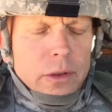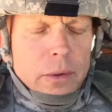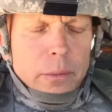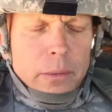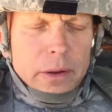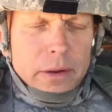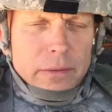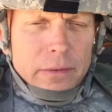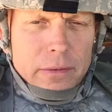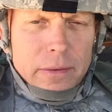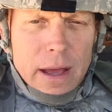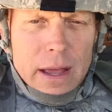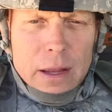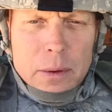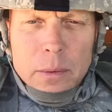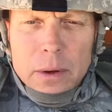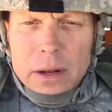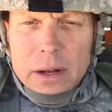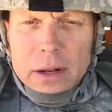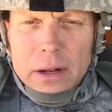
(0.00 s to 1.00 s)
that we've
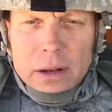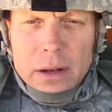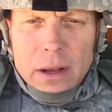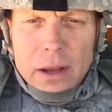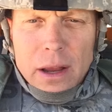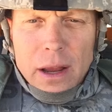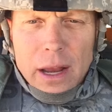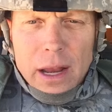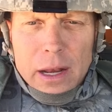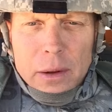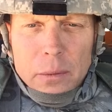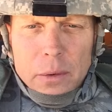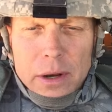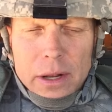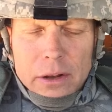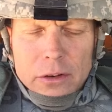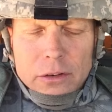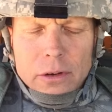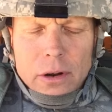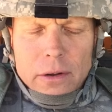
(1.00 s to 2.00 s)
evacuated anyone
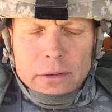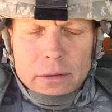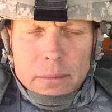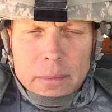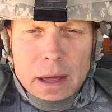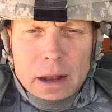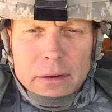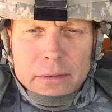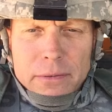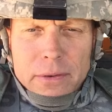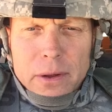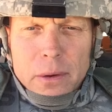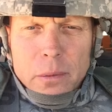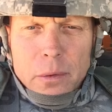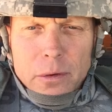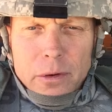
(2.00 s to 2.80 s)
injured off the battlefield.